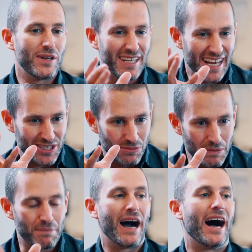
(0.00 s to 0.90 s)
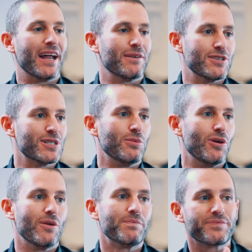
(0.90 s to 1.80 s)
where you can actually be part of a
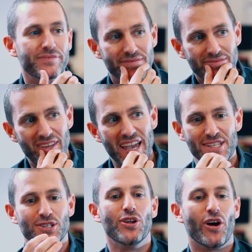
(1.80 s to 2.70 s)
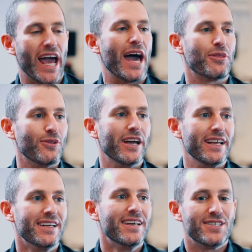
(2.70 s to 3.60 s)
sport as a
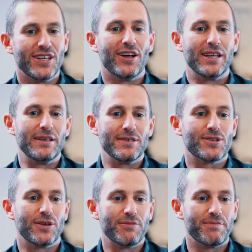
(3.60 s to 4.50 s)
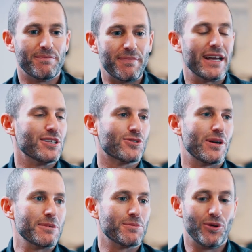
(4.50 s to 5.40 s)
non-athlete, it's the only sort of
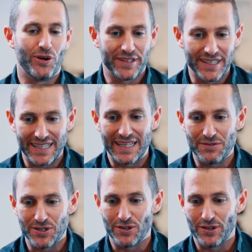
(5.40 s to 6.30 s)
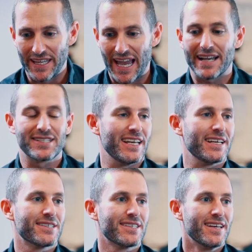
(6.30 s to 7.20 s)
mainstream sport that gives you the
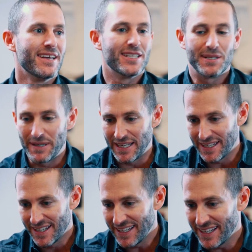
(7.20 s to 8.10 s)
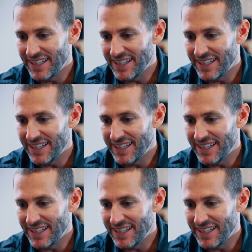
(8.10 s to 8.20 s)
access to be